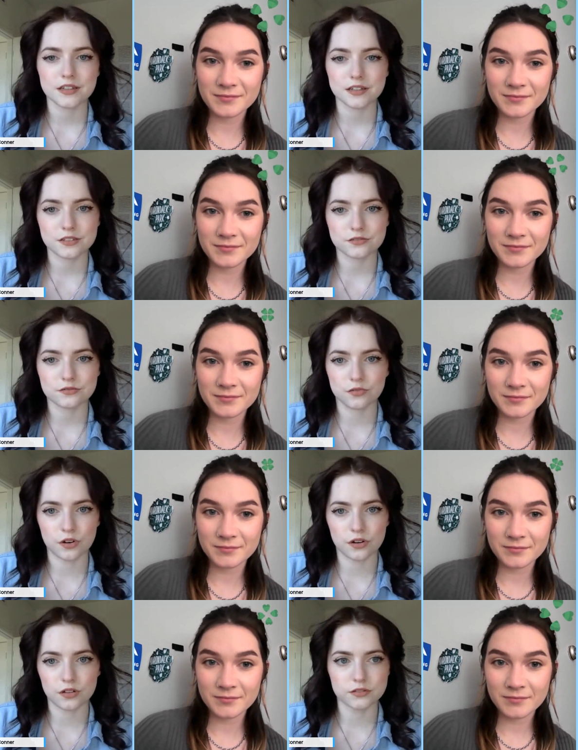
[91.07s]
Speaker 1: the
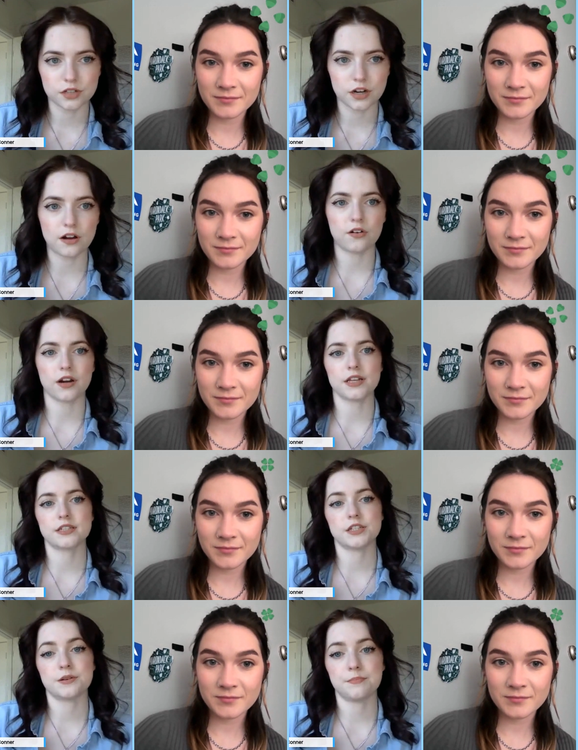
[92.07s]
rural turnout
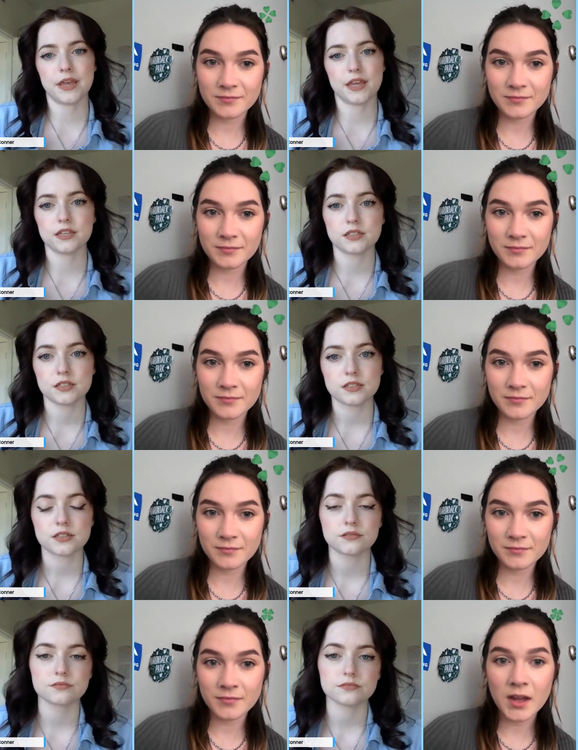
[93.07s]
organization
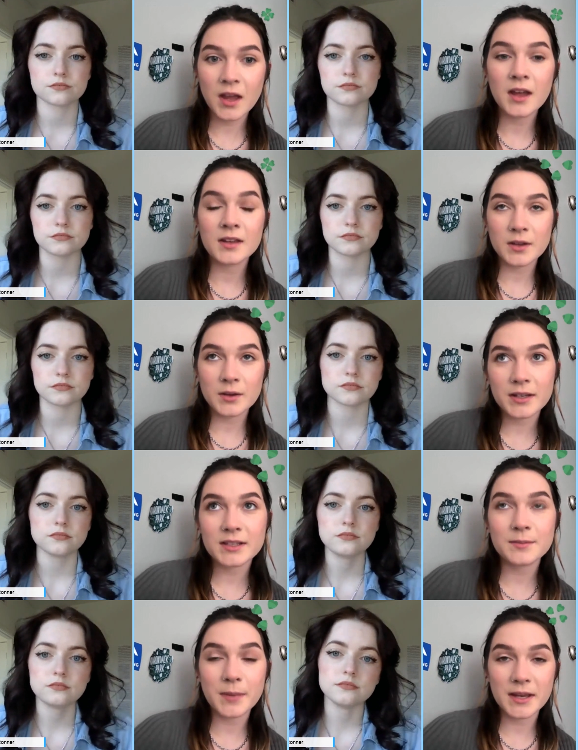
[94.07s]
based
Speaker 2: so
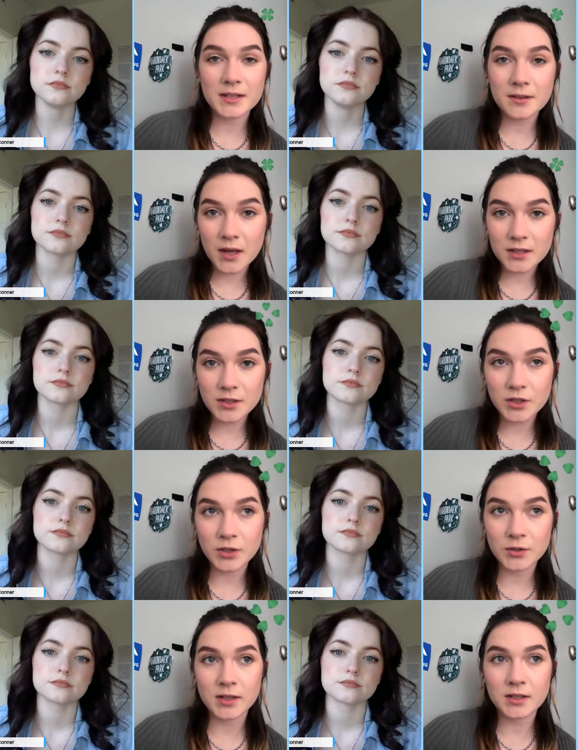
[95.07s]
it's based in
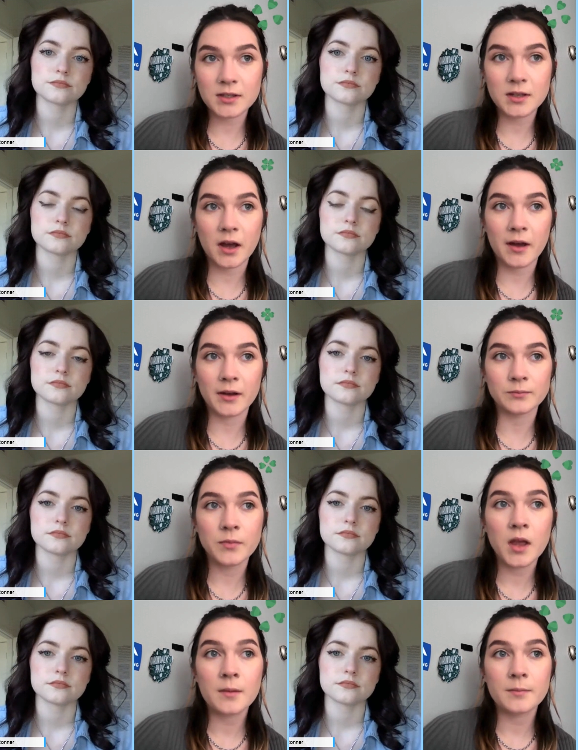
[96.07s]
massachusetts um,
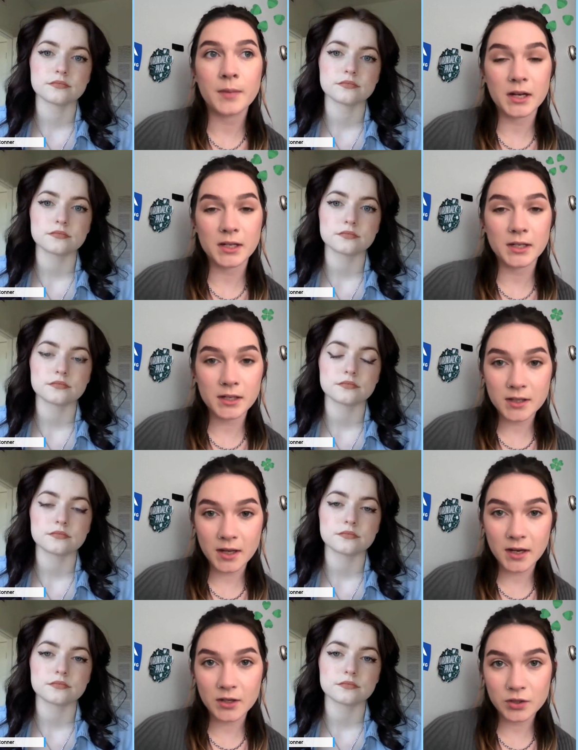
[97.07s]
but it is a
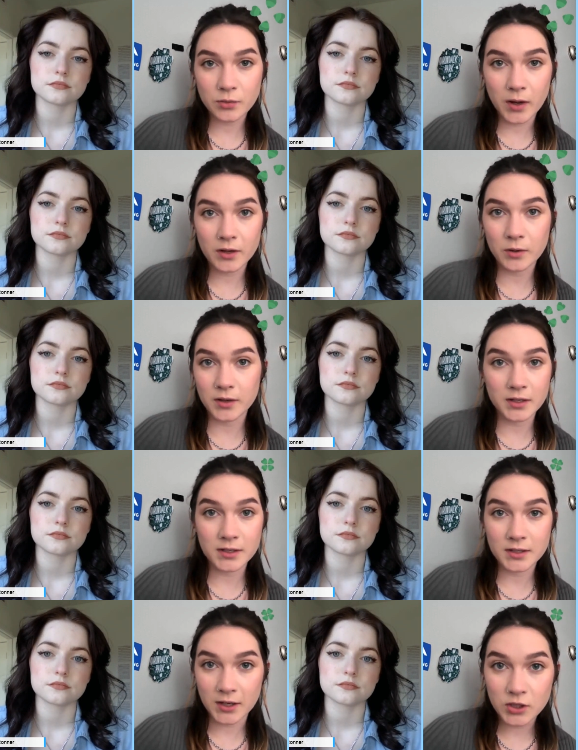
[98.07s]
nationwide
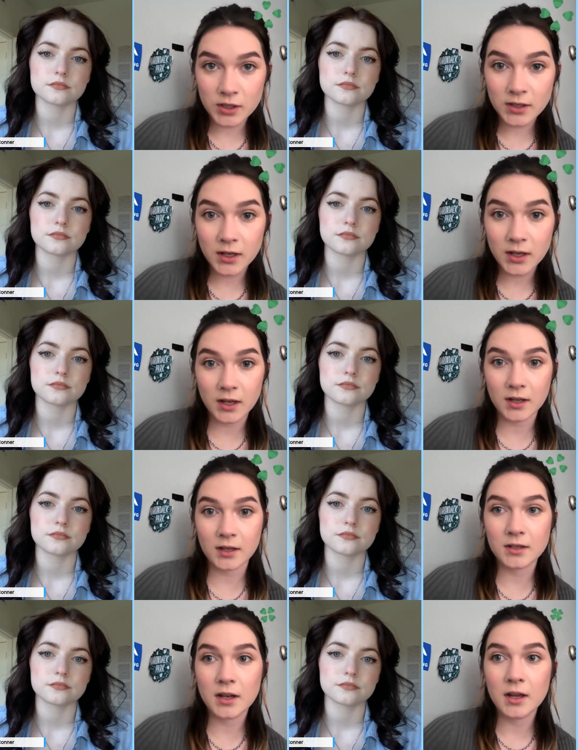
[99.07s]
organization. And